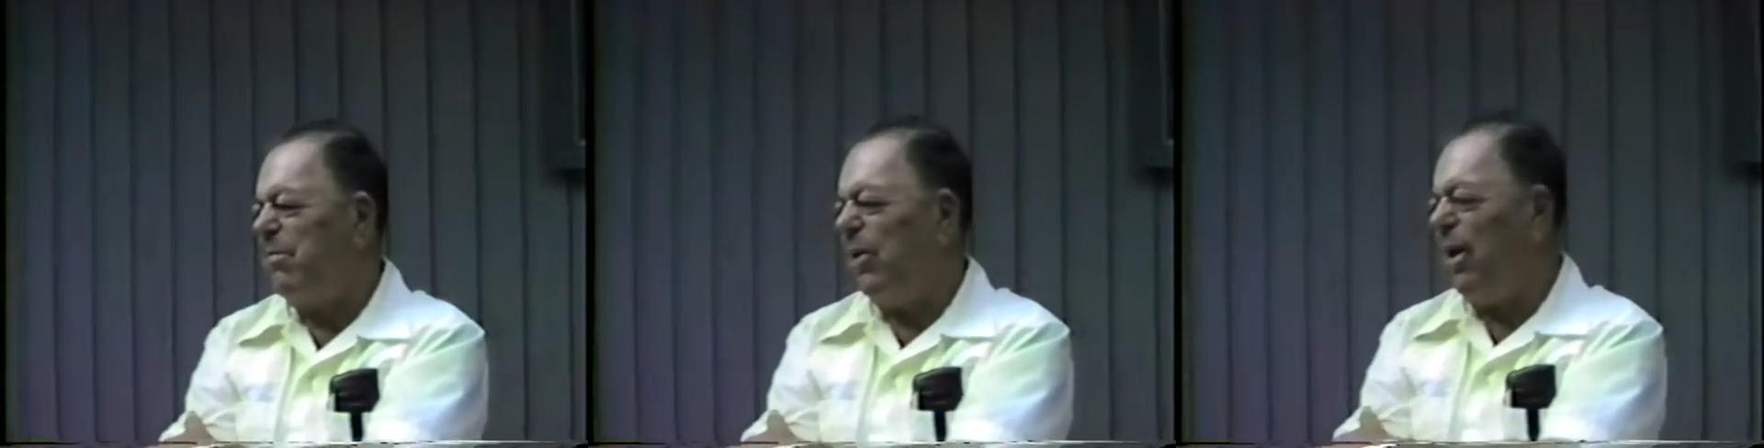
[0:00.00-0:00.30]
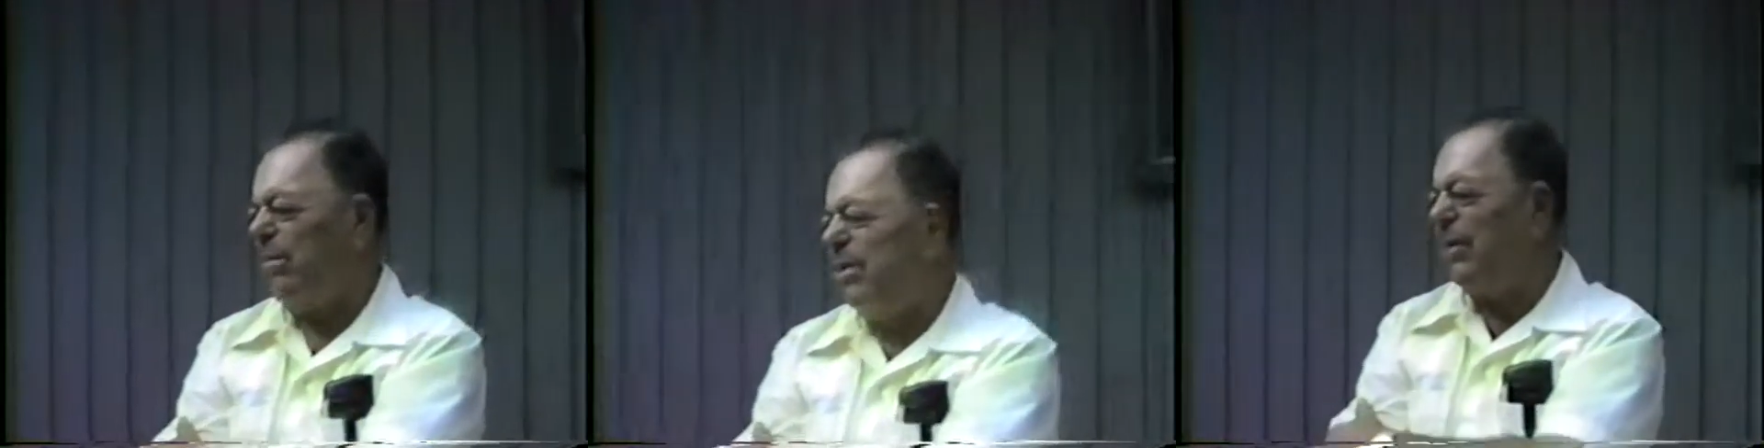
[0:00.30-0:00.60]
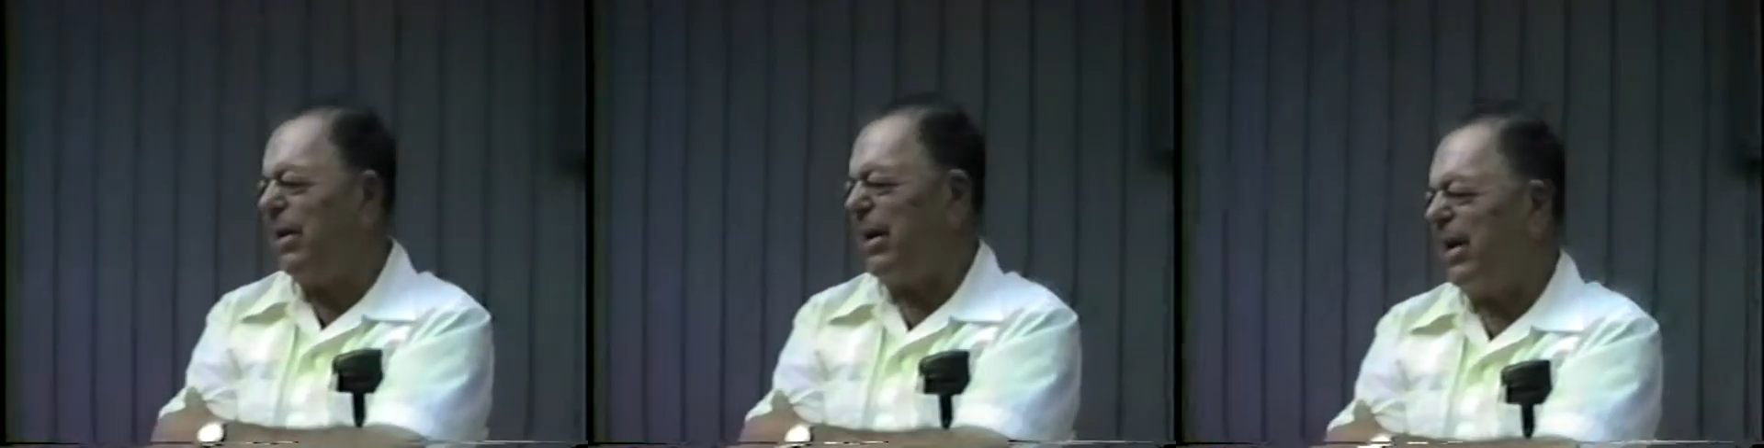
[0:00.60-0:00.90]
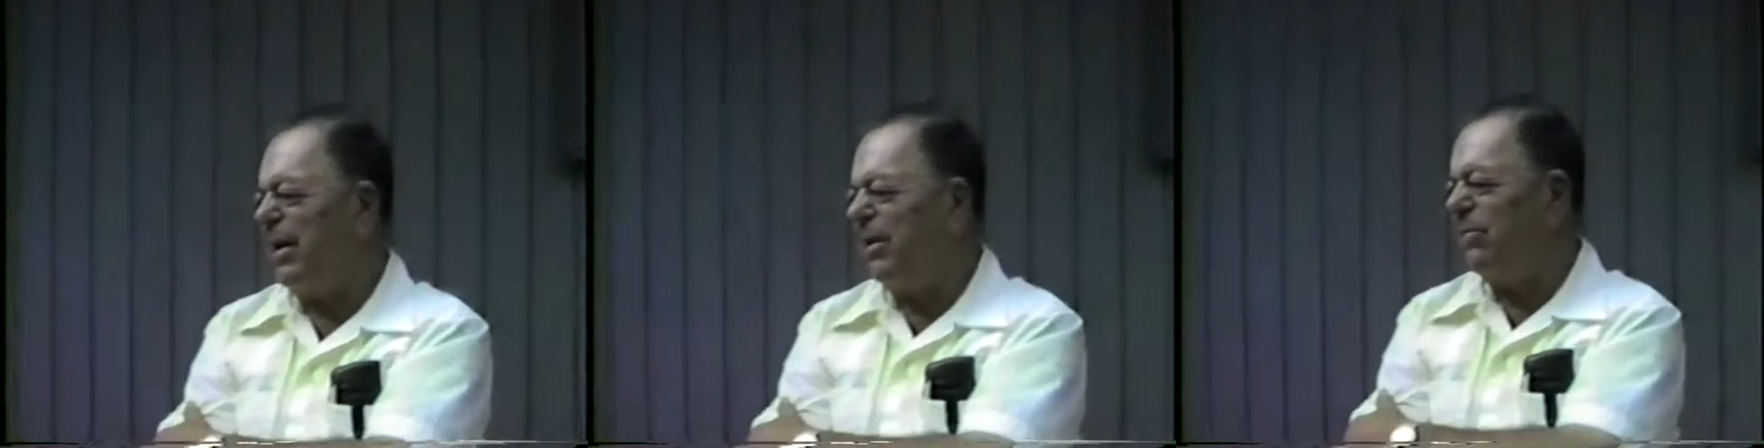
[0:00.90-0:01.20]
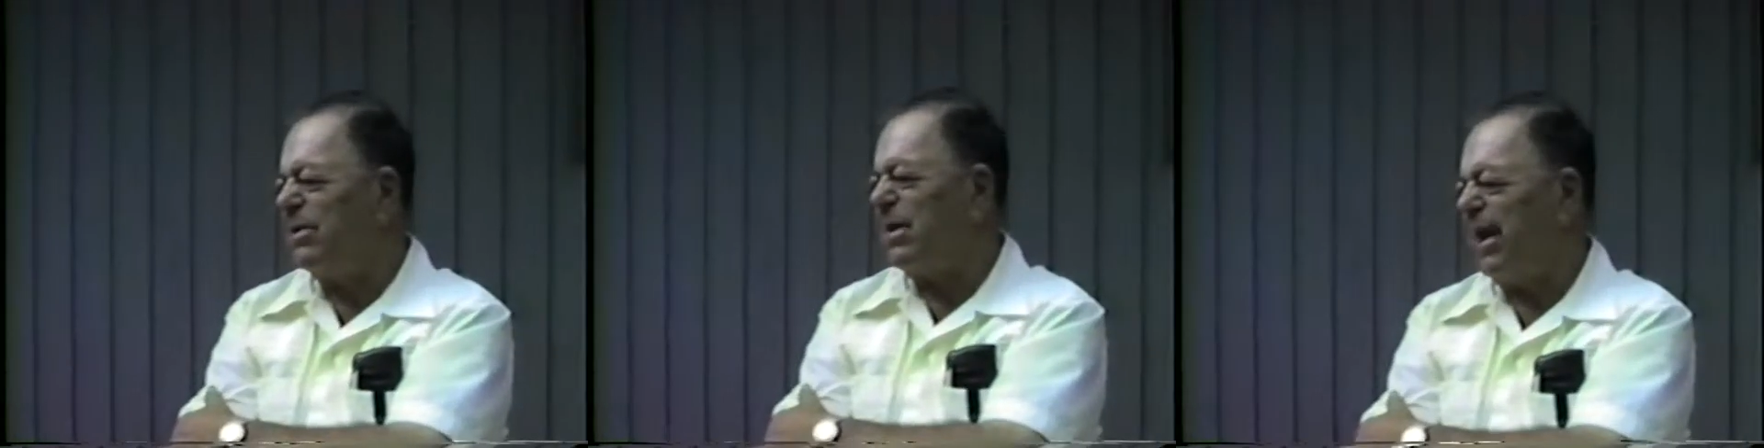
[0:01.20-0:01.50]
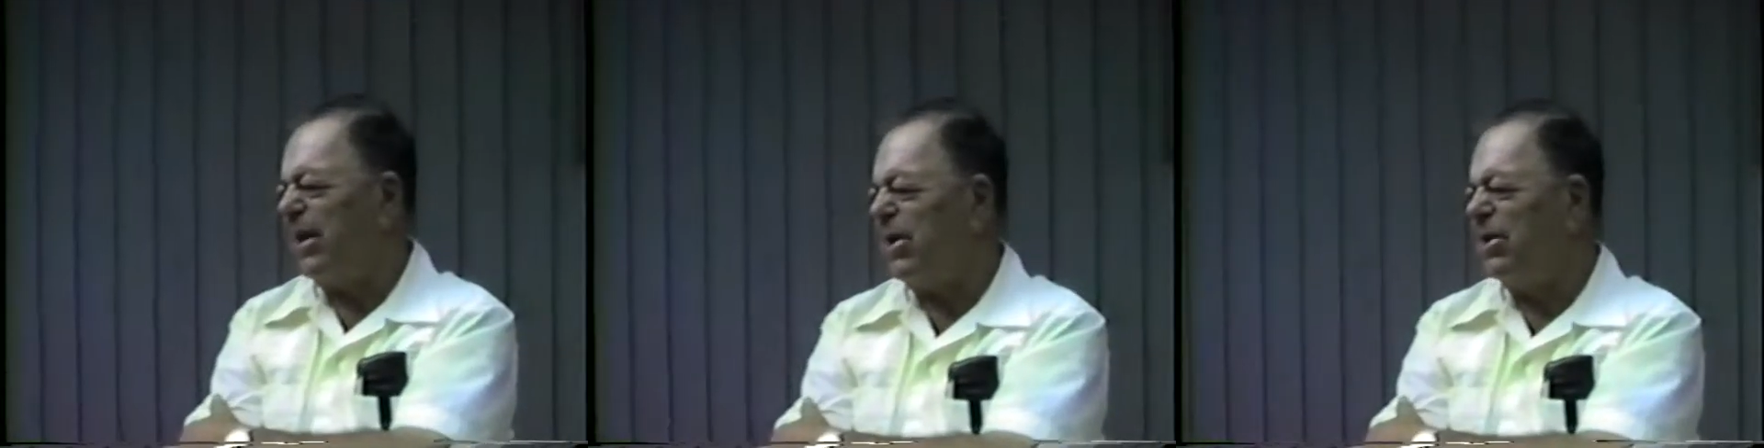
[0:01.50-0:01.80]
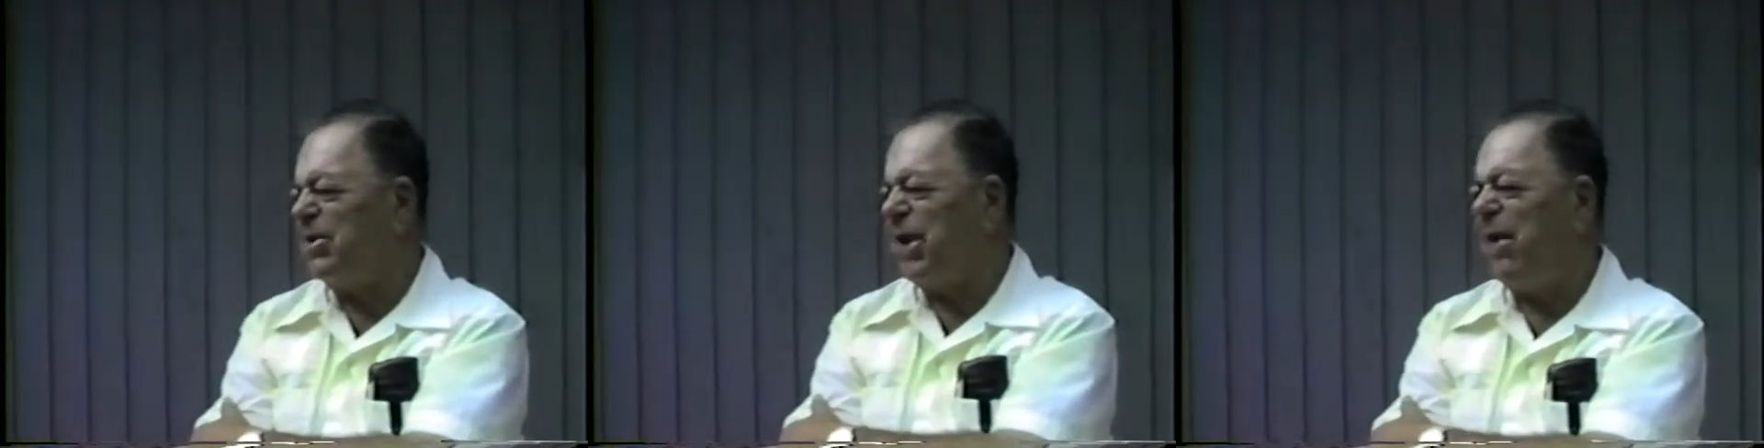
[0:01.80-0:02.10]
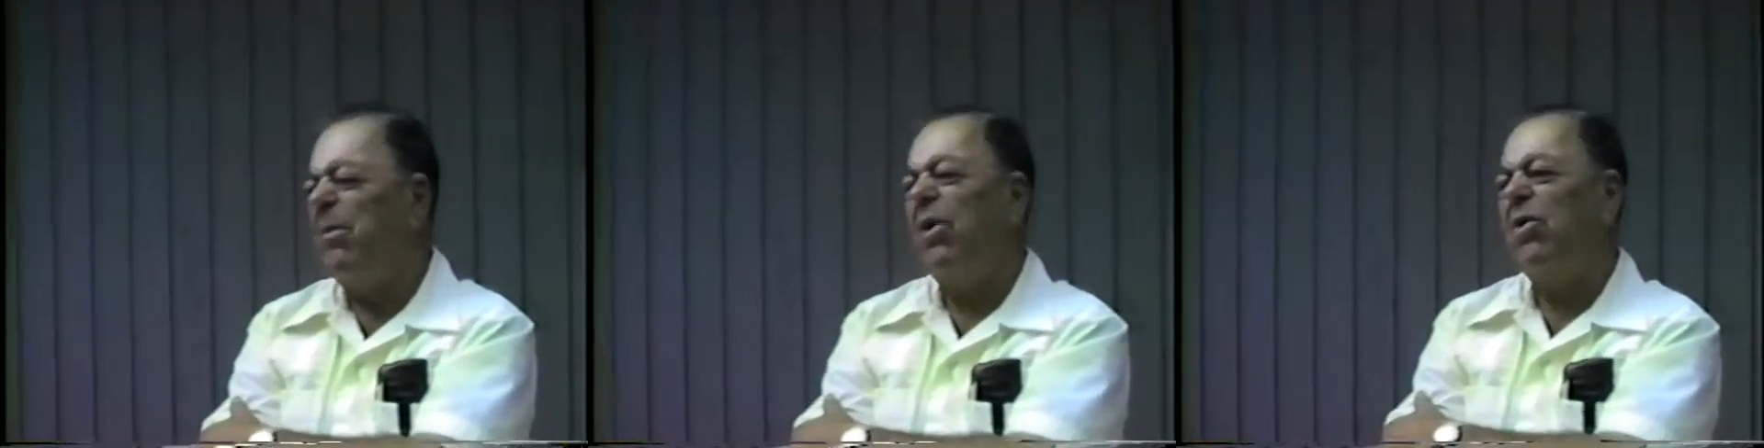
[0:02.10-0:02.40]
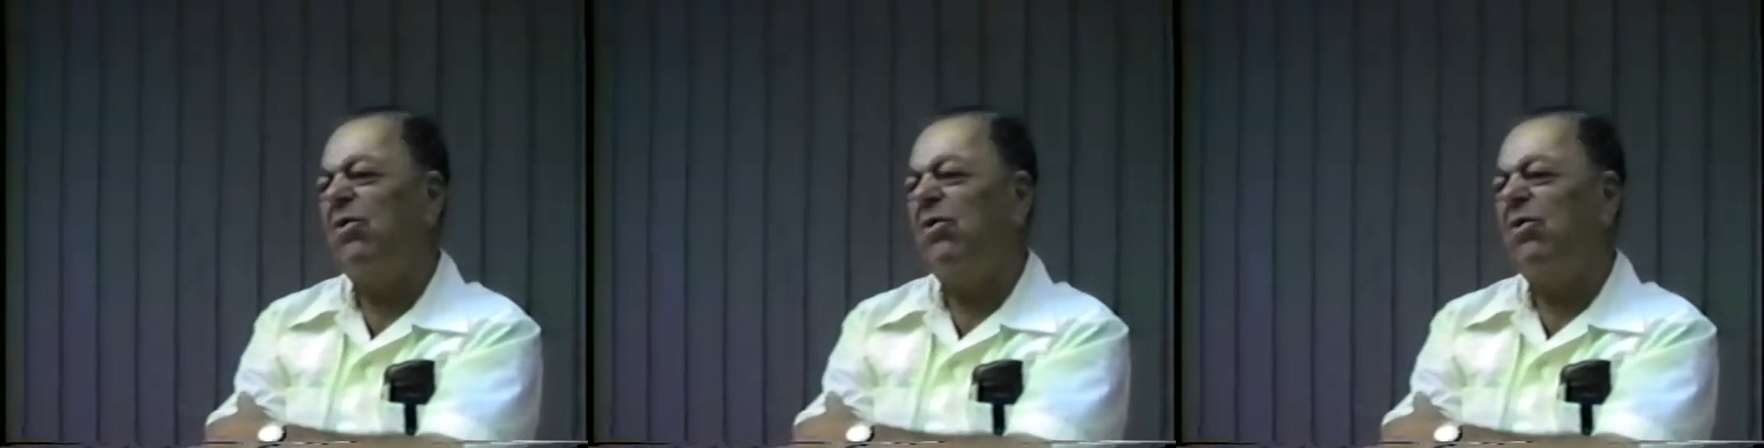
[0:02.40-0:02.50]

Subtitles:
arbor that was like a gazebo